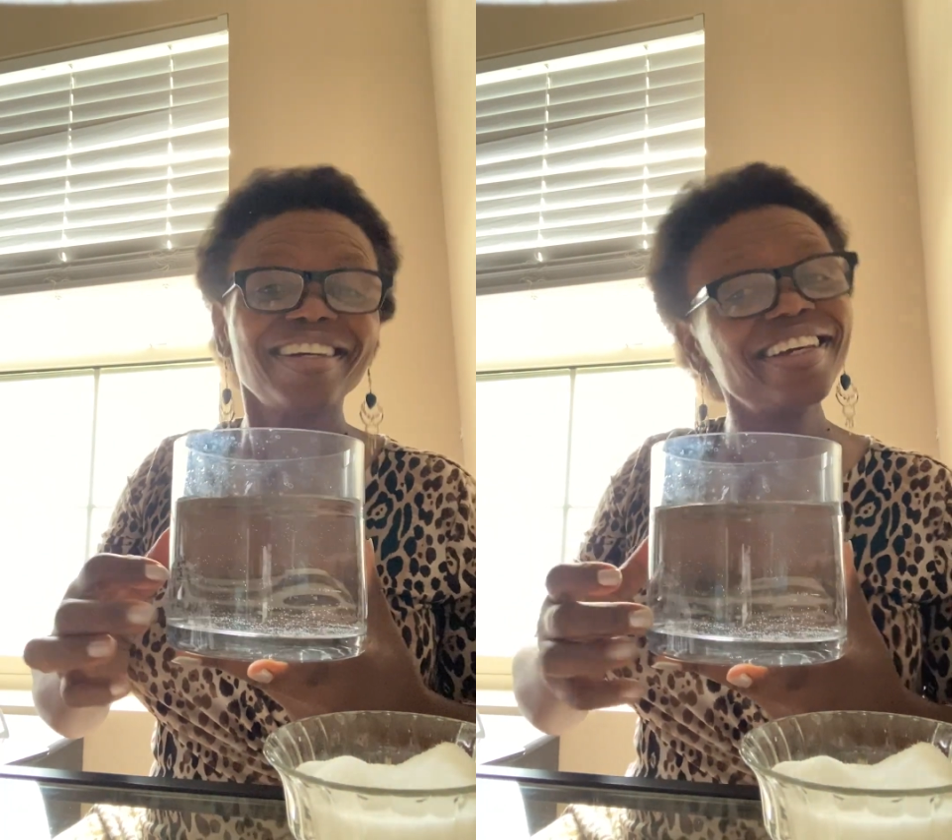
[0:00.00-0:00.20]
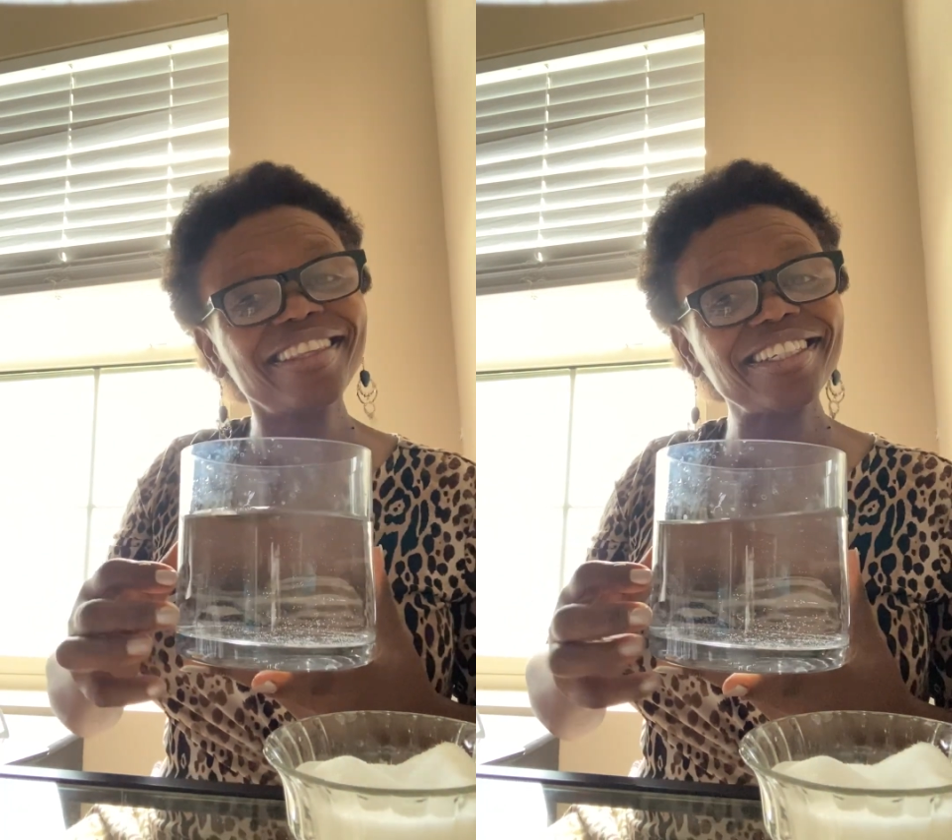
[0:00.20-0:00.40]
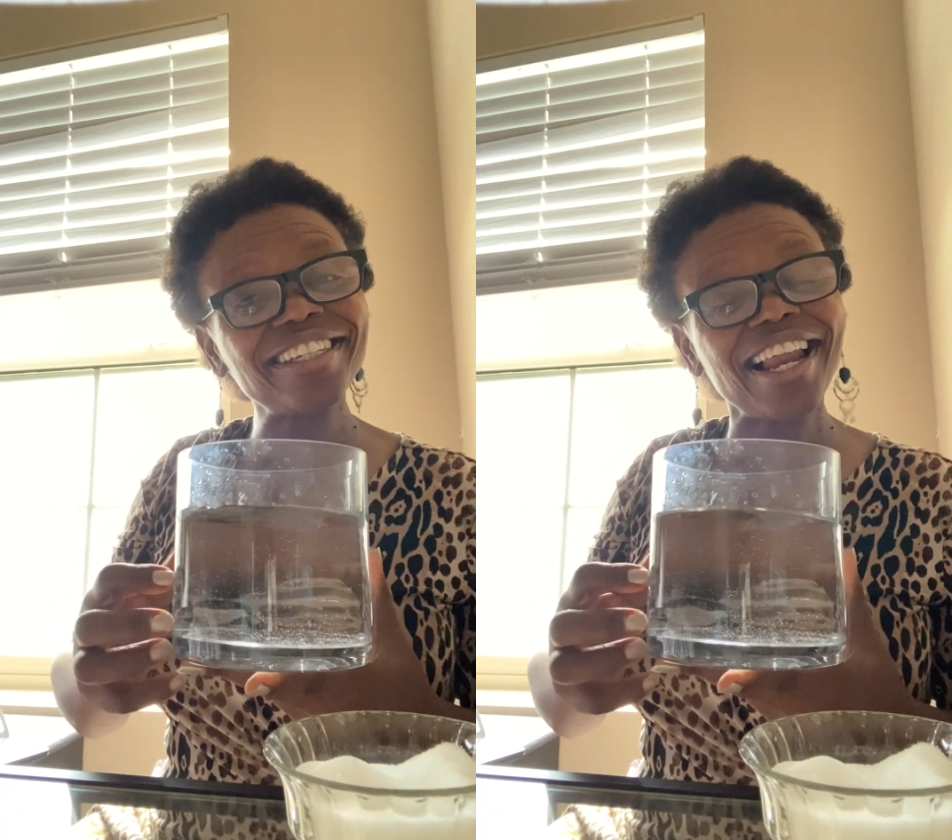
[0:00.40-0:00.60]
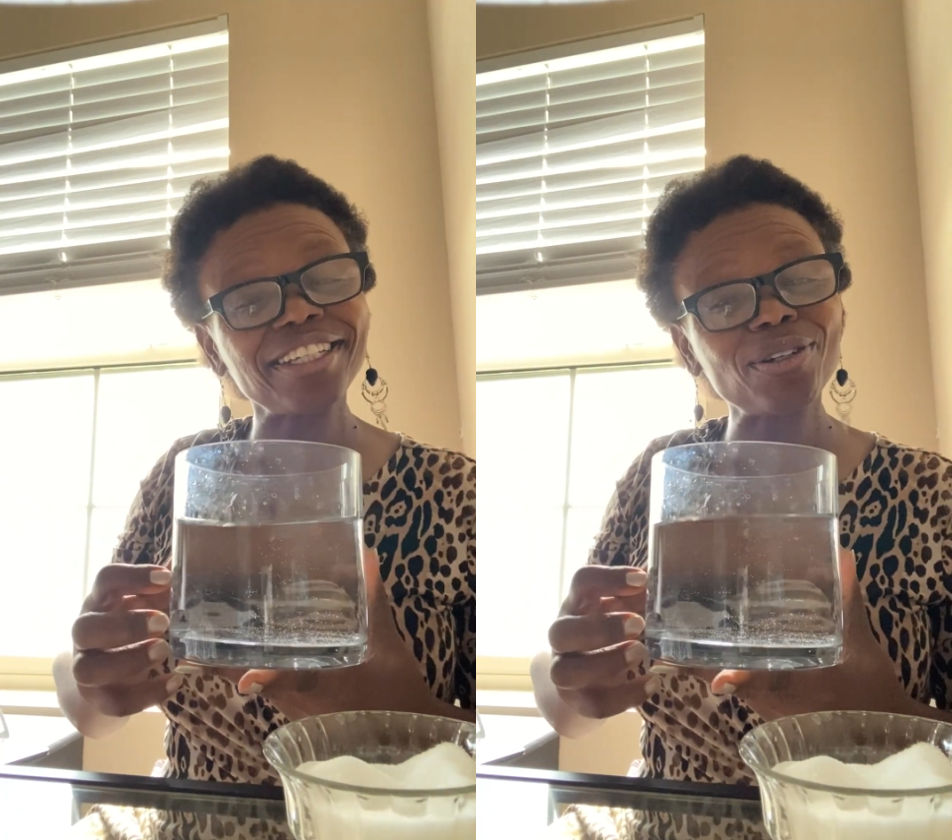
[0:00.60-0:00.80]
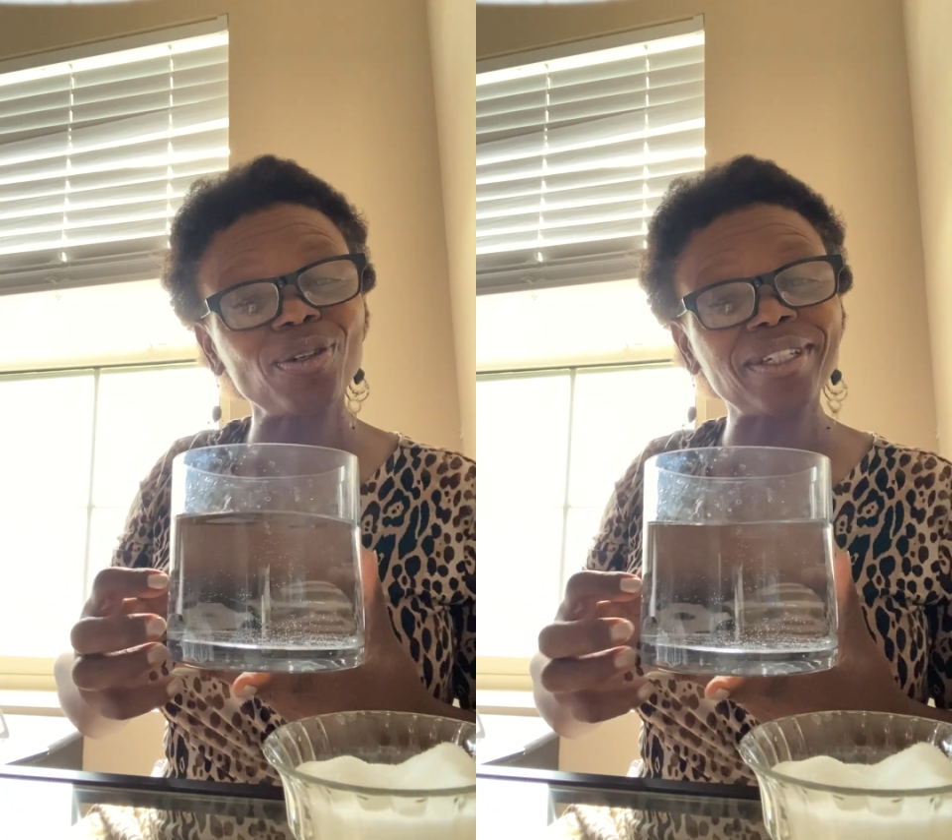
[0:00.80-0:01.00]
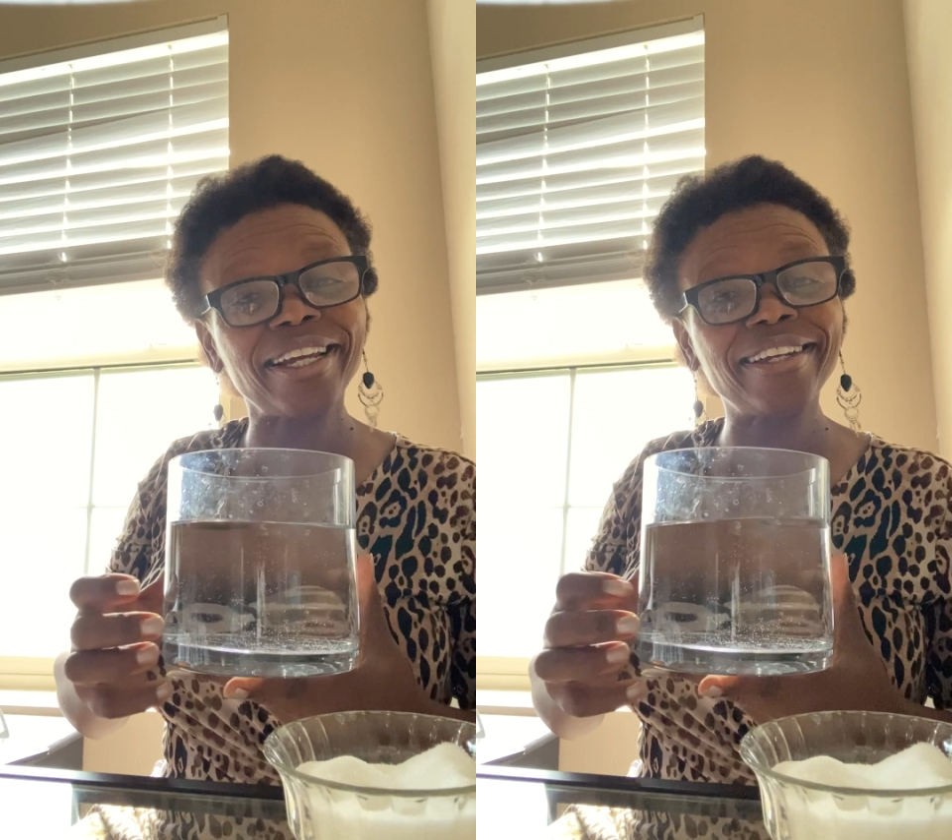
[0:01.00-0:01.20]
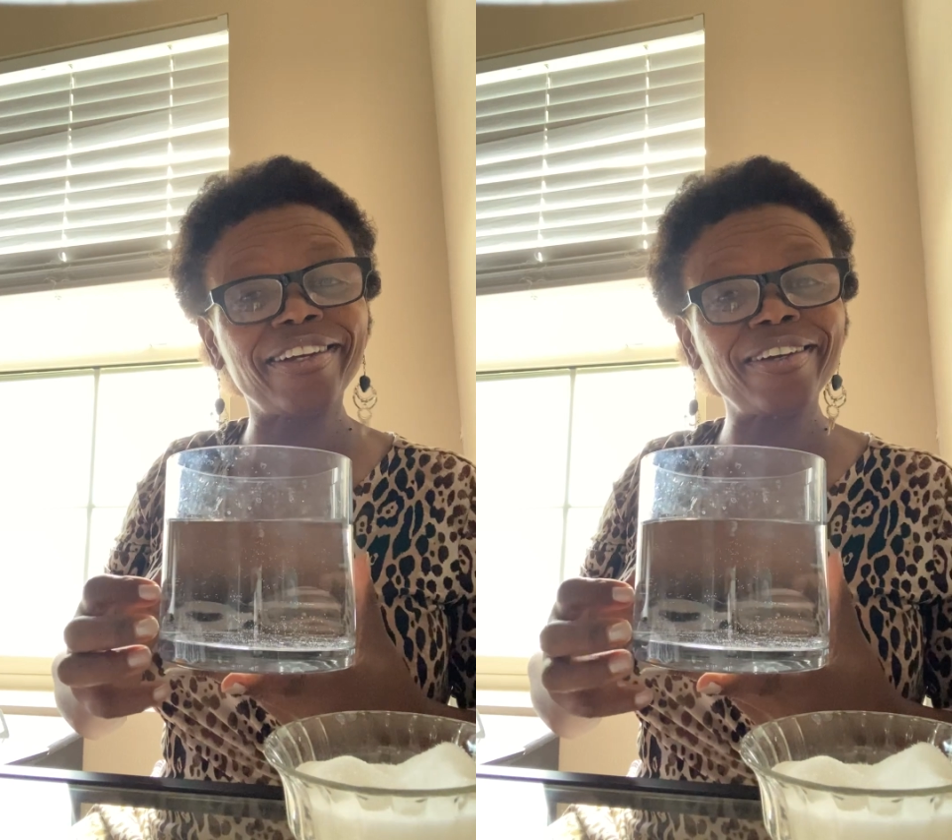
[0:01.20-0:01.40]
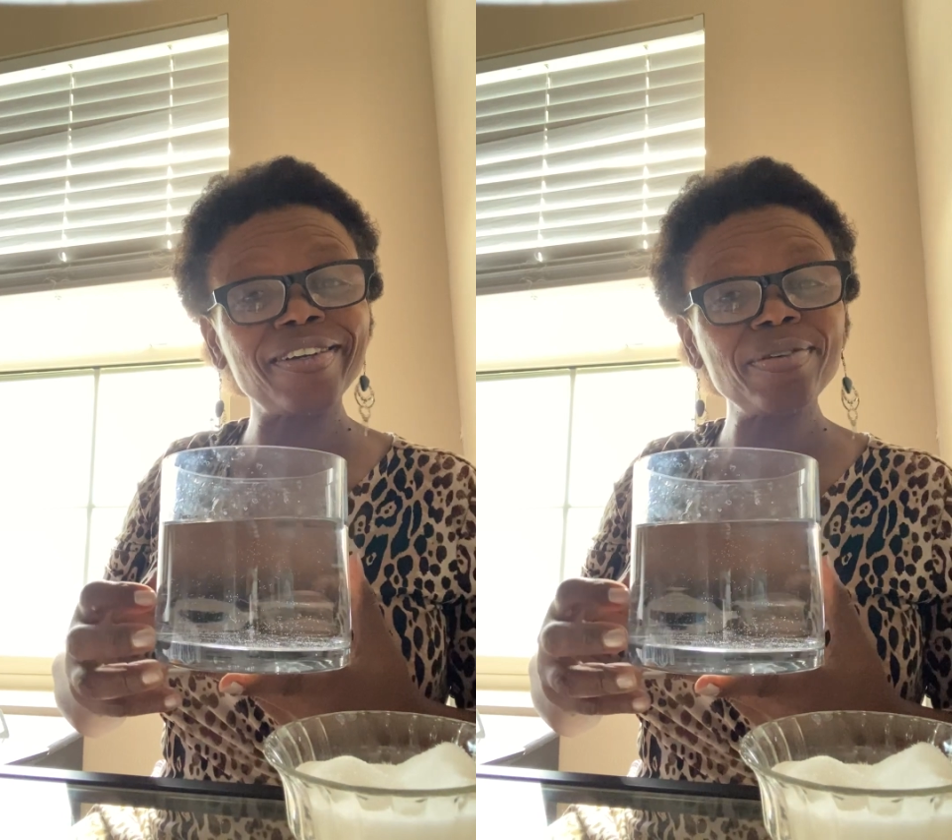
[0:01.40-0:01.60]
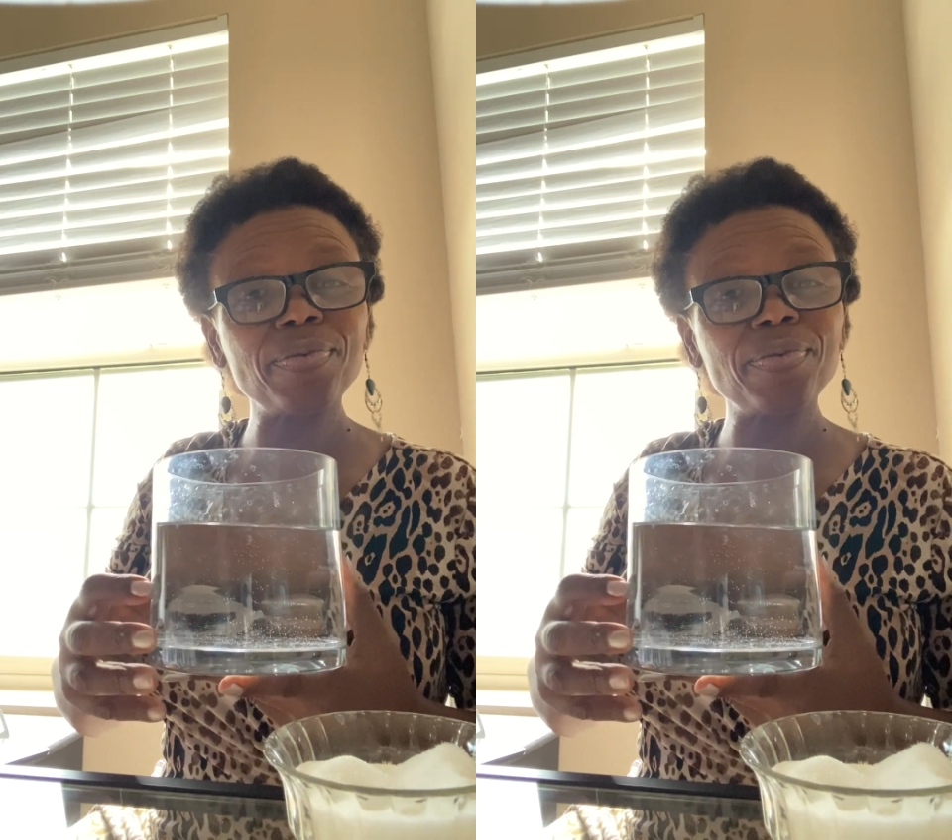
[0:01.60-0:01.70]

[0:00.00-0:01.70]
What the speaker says: this glass container,